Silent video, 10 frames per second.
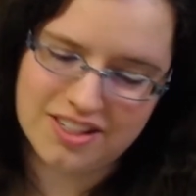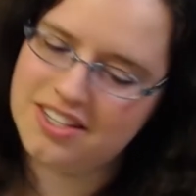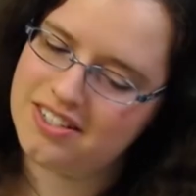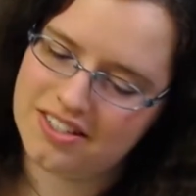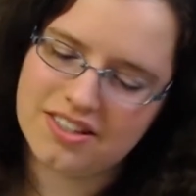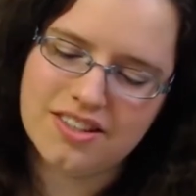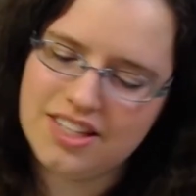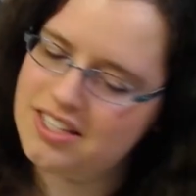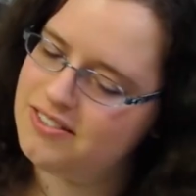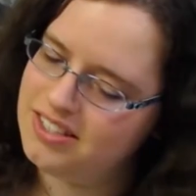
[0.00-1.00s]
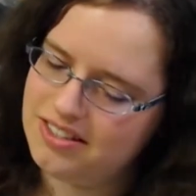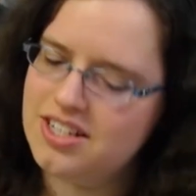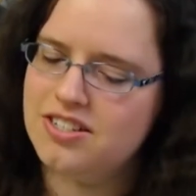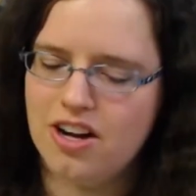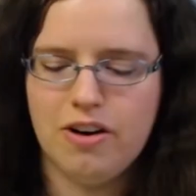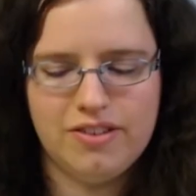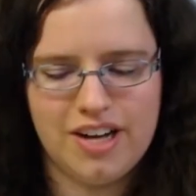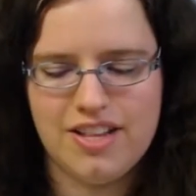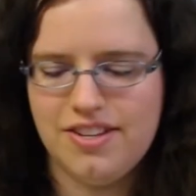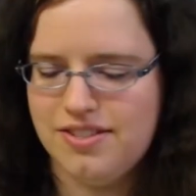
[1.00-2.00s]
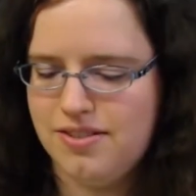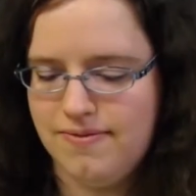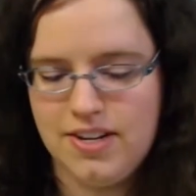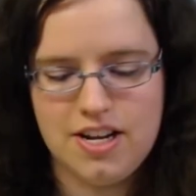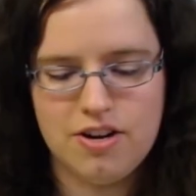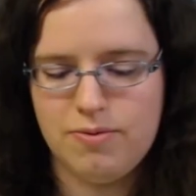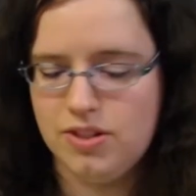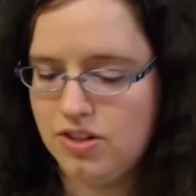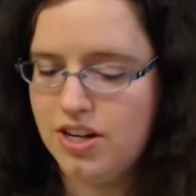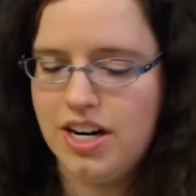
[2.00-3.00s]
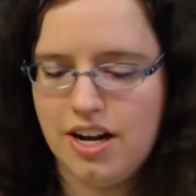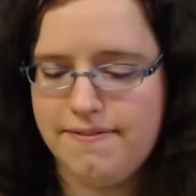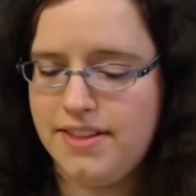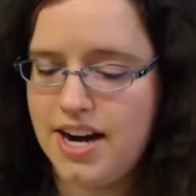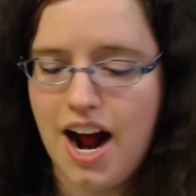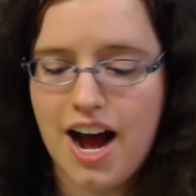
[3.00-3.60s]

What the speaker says: This song and this video was good enough that